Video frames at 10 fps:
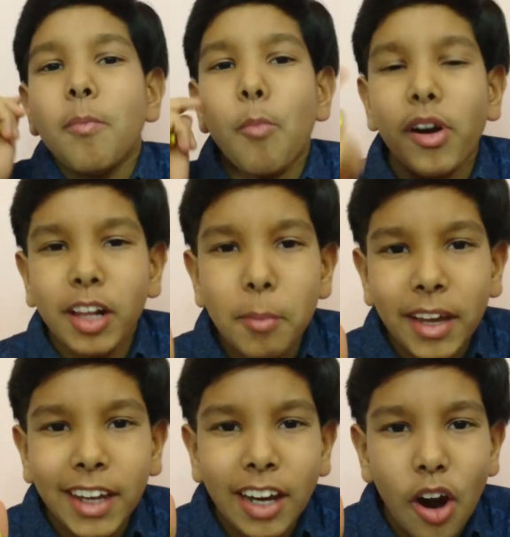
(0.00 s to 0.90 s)
model
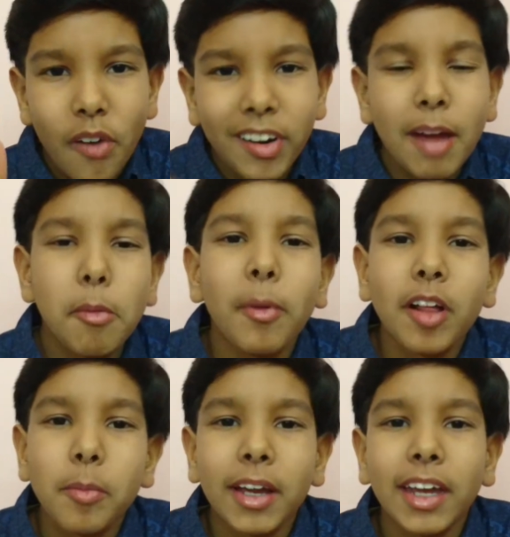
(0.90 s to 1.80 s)
making, origami
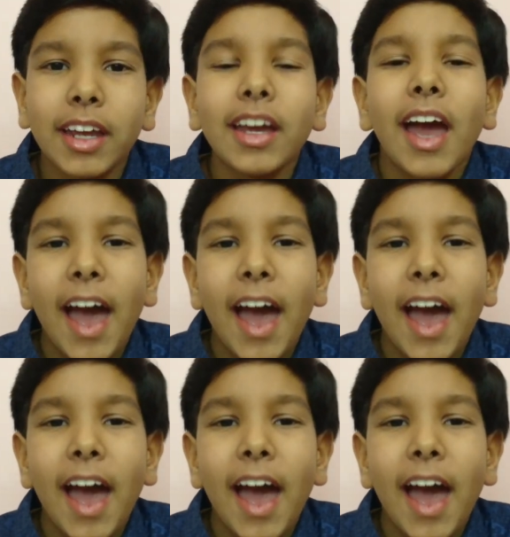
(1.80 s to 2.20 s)
model making